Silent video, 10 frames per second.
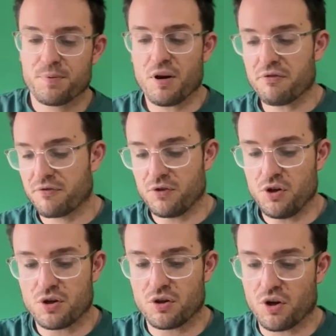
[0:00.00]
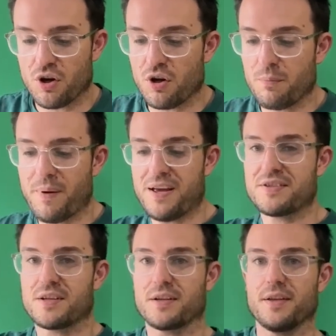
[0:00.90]
Prof, you can go
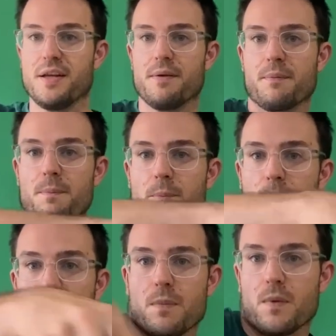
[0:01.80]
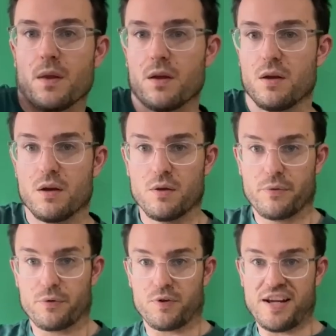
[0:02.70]
basically
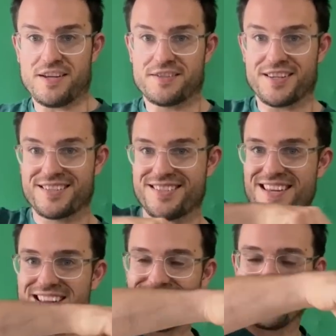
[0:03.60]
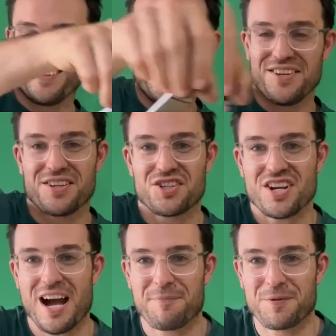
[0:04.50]
360. You could
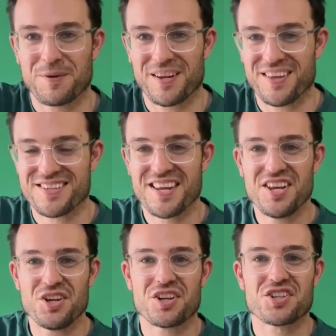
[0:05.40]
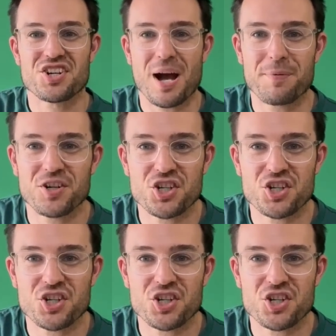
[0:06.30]
sharpen one of these, you could sharpen a